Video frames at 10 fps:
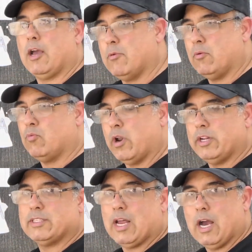I'm gonna run
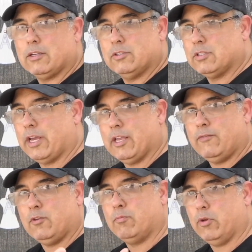it stock, just like
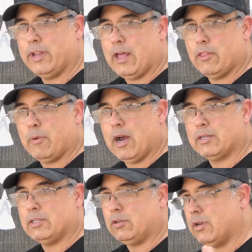if you pulled it out of the
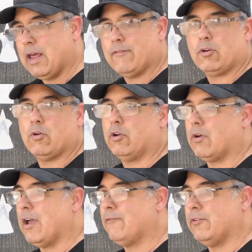box and you didn't have a
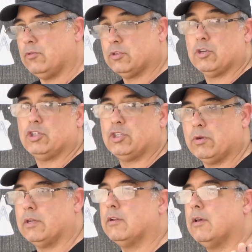chronograph and you're just gonna
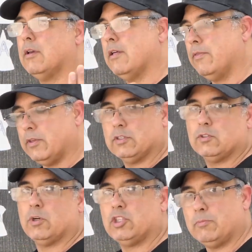shoot it, this
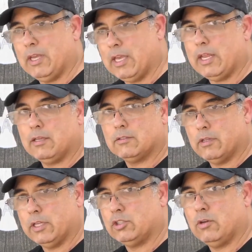is what you'd be getting, so
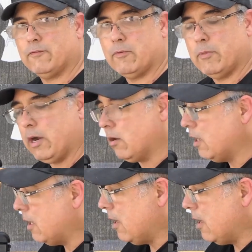let's shoot it from there.